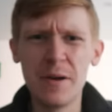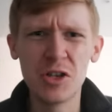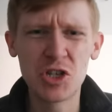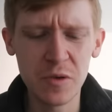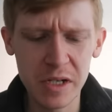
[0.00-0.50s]
little bit
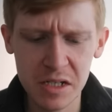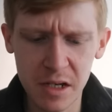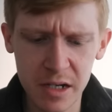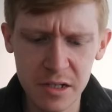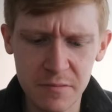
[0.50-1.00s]
of the chewy
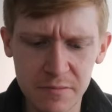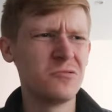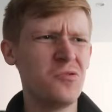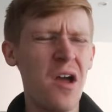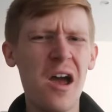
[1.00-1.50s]
aside.
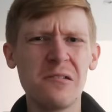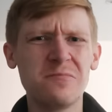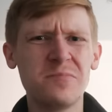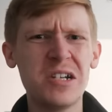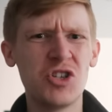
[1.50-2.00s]
Oh yeah,
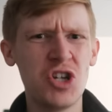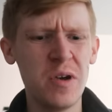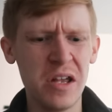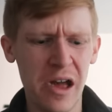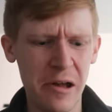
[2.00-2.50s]
bit
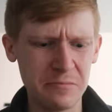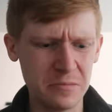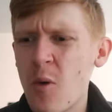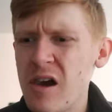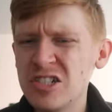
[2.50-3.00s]
chewy that.
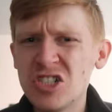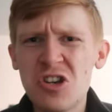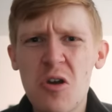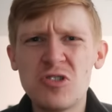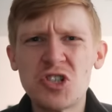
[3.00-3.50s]
Why is it
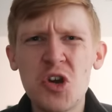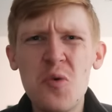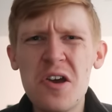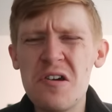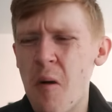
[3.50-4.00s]
so
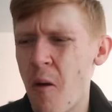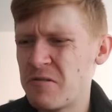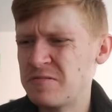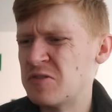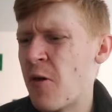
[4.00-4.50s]
chewy?
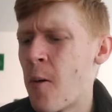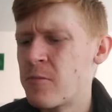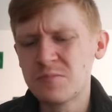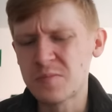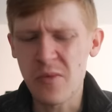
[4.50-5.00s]

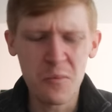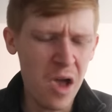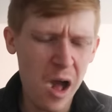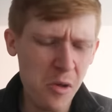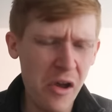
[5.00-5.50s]
No,
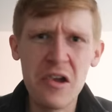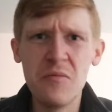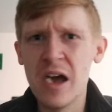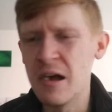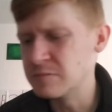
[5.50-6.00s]
I'm not
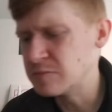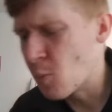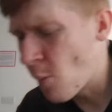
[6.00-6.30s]
eating that.